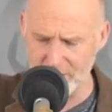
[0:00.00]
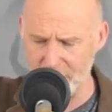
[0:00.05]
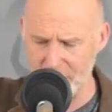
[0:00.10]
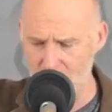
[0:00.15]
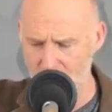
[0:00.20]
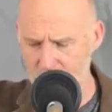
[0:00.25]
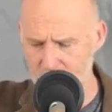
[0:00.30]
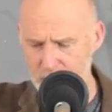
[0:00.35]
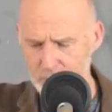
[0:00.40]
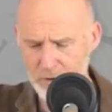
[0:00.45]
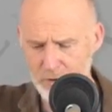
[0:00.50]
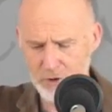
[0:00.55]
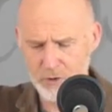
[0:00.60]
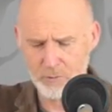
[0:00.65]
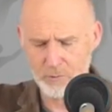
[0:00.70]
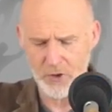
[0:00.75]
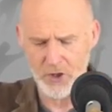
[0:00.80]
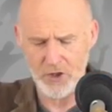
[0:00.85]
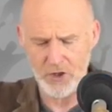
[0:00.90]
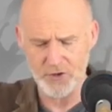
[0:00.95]
in the
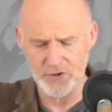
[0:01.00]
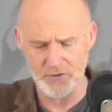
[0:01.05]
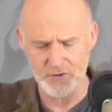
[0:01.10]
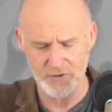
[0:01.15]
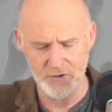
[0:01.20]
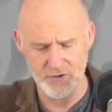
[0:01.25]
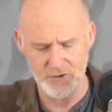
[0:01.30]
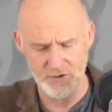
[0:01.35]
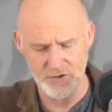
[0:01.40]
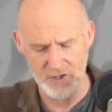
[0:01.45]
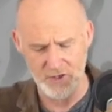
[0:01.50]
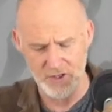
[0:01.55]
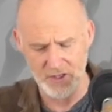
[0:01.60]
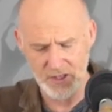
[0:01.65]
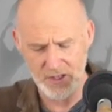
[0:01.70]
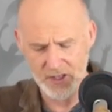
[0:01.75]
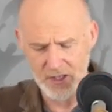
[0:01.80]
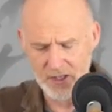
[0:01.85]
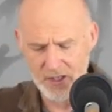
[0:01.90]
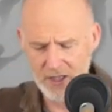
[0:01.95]
uttermost parts of the
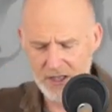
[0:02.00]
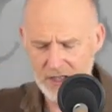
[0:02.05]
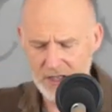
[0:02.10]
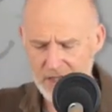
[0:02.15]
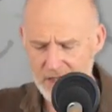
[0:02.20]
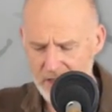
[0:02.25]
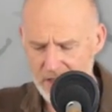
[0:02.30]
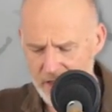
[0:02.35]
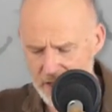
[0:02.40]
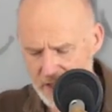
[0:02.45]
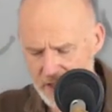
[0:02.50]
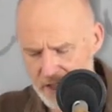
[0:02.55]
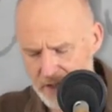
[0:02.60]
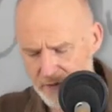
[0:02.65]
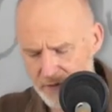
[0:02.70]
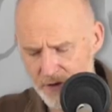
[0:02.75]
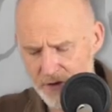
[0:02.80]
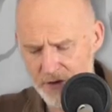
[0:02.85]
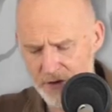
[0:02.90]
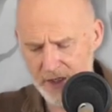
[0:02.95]
sea,
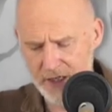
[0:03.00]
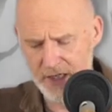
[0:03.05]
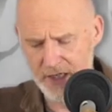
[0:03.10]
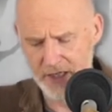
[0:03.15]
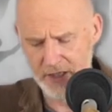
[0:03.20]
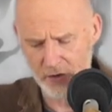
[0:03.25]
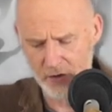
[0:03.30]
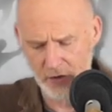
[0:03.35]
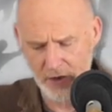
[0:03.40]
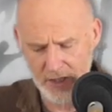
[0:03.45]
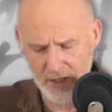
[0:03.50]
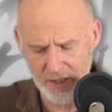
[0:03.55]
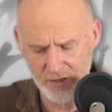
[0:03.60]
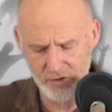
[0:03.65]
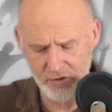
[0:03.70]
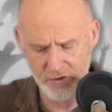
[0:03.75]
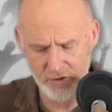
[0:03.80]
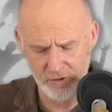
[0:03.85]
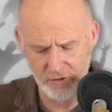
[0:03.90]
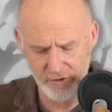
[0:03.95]
even there your
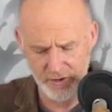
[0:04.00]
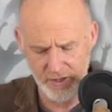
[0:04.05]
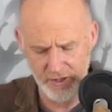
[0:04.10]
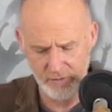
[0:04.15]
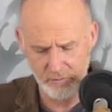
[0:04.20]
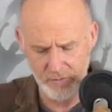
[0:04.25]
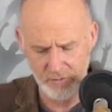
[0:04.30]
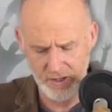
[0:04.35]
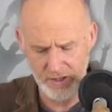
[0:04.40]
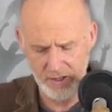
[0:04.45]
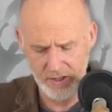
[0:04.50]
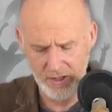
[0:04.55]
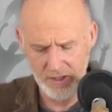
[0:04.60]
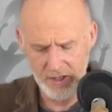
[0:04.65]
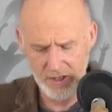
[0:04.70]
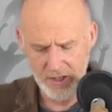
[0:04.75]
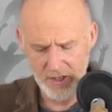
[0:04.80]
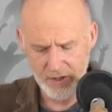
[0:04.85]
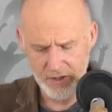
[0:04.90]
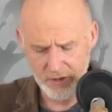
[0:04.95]
hand shall lead me,
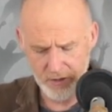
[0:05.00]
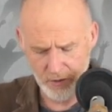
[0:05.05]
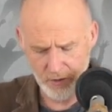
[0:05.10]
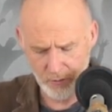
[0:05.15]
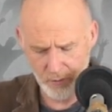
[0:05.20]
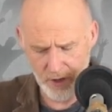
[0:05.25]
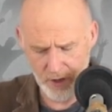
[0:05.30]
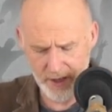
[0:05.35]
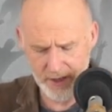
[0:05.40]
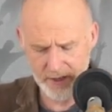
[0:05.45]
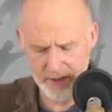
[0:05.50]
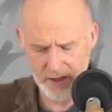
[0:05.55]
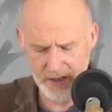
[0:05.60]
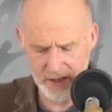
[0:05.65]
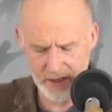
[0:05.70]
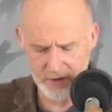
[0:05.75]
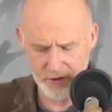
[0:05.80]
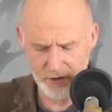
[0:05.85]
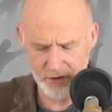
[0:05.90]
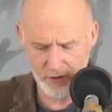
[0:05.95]
your right
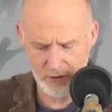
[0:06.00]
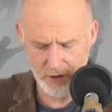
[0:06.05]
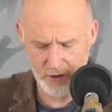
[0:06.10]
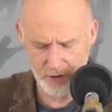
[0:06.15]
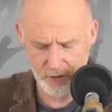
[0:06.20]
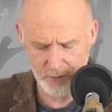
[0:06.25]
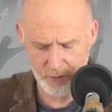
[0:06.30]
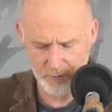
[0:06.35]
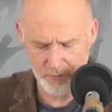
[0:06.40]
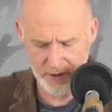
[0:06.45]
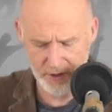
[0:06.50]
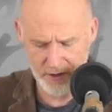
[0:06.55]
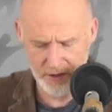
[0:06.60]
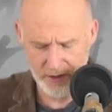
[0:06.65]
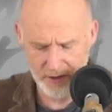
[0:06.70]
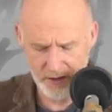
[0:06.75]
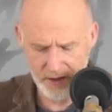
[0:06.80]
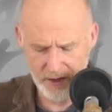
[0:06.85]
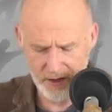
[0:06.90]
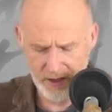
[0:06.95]
hand shall hold
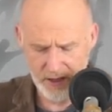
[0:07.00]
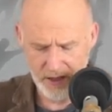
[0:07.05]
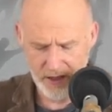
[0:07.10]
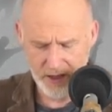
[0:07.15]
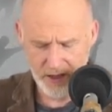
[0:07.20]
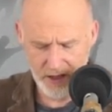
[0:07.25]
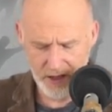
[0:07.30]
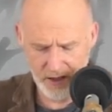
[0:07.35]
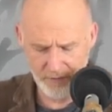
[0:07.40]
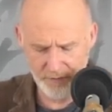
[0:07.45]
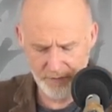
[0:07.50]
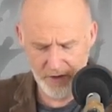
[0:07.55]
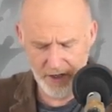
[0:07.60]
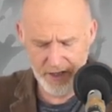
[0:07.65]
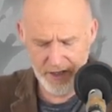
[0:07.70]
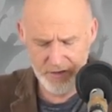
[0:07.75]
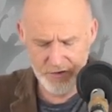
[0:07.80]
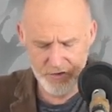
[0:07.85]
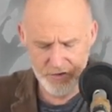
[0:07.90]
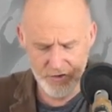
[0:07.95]
me. If
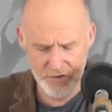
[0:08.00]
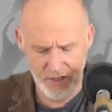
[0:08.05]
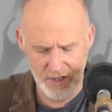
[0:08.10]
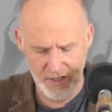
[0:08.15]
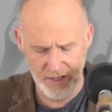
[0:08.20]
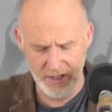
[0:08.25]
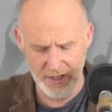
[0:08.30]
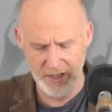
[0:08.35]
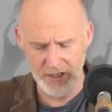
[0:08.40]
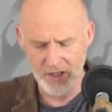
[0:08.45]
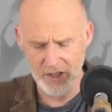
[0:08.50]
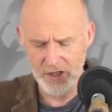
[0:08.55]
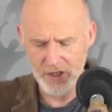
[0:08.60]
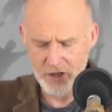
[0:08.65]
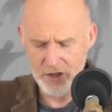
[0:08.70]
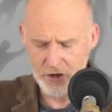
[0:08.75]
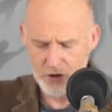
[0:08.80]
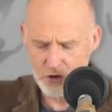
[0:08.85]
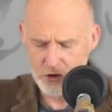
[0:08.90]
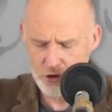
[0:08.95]
I say,
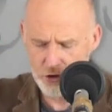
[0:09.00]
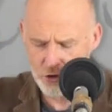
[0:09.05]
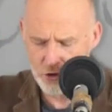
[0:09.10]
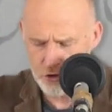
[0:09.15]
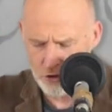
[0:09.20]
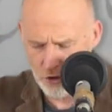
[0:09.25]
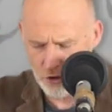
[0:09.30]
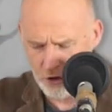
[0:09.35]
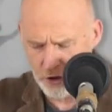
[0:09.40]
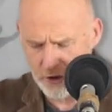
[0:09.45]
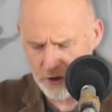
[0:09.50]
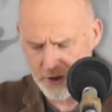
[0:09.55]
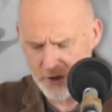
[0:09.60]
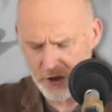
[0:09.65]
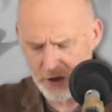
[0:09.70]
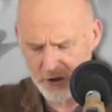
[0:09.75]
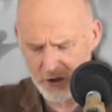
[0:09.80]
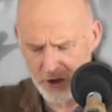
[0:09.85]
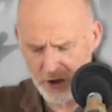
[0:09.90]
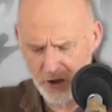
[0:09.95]
Surely
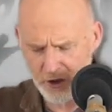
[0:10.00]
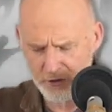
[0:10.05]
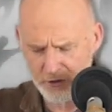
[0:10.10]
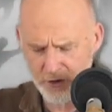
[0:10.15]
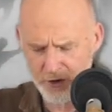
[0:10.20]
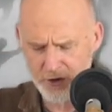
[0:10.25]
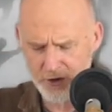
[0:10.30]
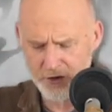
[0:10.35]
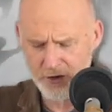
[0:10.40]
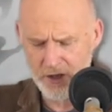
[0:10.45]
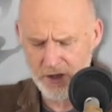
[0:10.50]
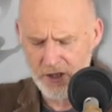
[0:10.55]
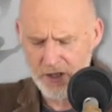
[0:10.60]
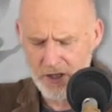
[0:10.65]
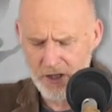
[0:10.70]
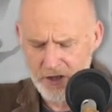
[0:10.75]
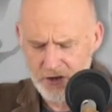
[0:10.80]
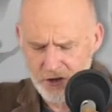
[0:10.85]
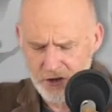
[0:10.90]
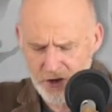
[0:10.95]
the darkness
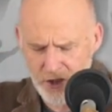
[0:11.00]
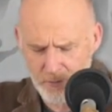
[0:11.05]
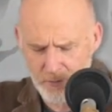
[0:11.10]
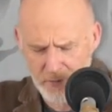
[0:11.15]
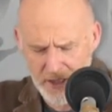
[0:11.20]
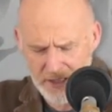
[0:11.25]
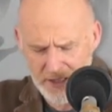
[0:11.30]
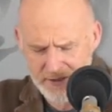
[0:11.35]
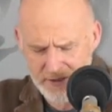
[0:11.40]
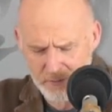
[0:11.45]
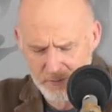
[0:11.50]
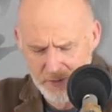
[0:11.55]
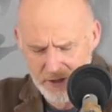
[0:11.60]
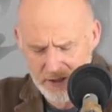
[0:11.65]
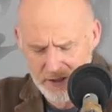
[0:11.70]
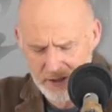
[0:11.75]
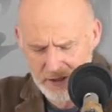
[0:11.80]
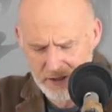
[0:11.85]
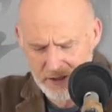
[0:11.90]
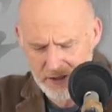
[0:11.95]
shall batter
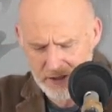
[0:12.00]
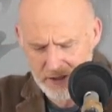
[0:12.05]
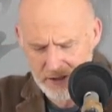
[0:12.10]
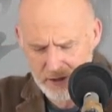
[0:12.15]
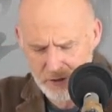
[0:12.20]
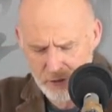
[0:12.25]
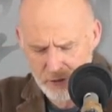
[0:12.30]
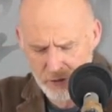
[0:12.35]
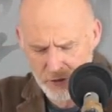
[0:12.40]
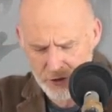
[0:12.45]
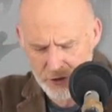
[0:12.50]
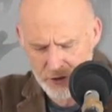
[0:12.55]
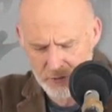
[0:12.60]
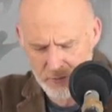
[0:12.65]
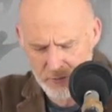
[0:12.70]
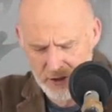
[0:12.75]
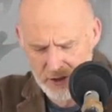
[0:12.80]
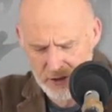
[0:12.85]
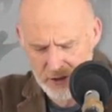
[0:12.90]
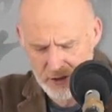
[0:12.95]
me, crush
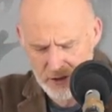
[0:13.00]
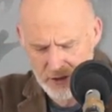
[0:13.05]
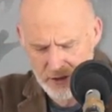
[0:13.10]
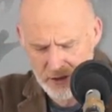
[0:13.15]
me,